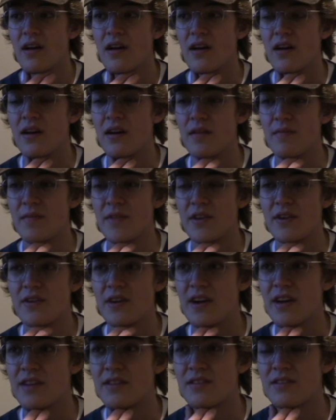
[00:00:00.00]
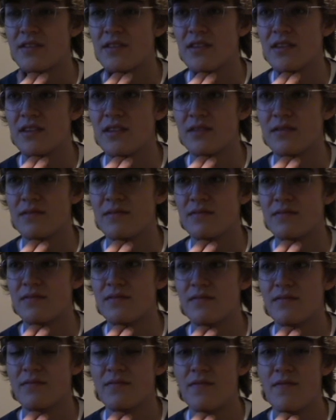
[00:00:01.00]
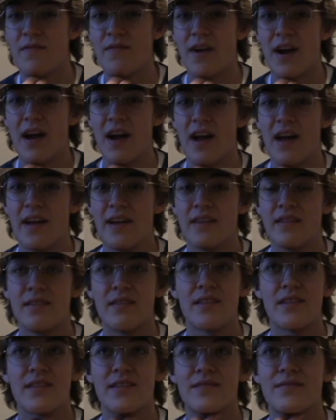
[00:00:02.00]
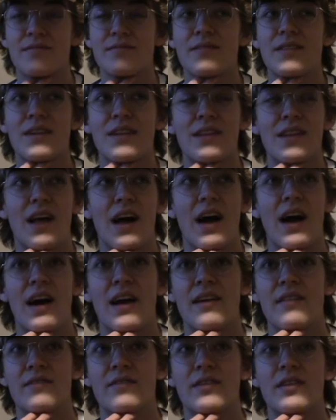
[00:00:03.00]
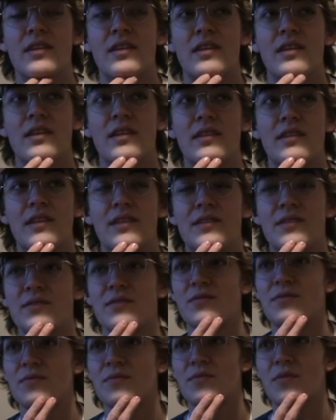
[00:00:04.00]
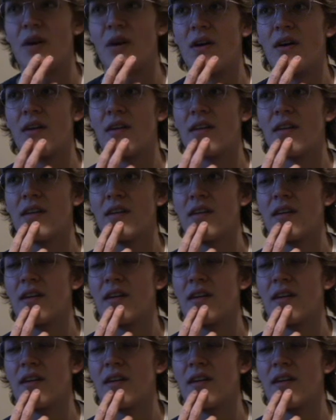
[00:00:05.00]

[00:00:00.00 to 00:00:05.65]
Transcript: The crickets are all fine. They're alive. Nothing's wrong.